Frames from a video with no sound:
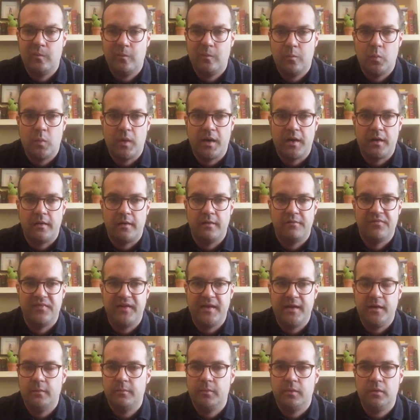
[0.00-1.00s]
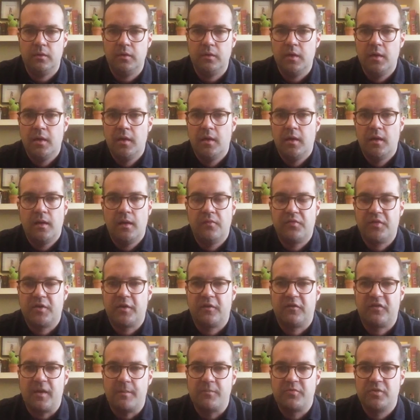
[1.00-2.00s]
were not available for
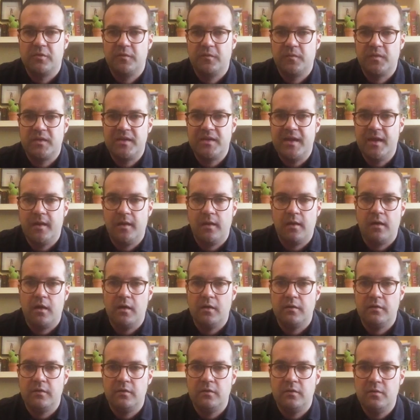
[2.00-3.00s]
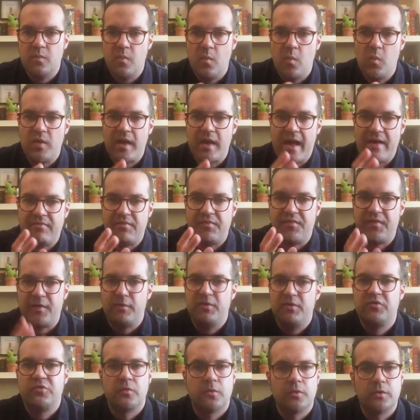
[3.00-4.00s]
consumption year long. You would have a very
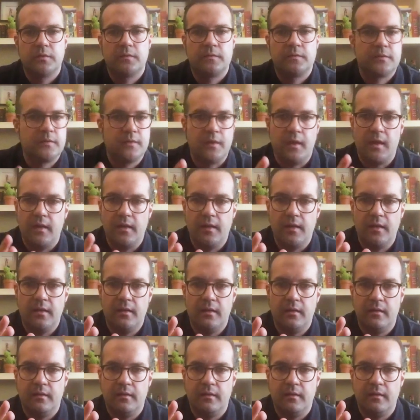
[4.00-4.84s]
short uh,